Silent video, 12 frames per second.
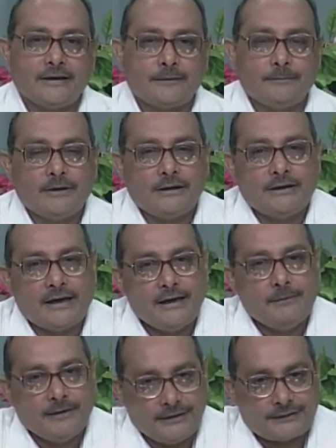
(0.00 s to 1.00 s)
uh,
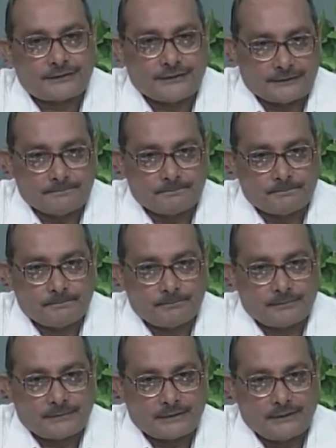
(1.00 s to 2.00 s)
lady minister.
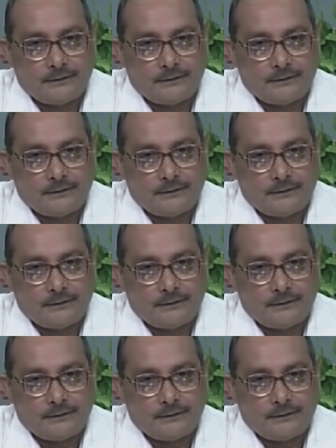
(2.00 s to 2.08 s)
Yes.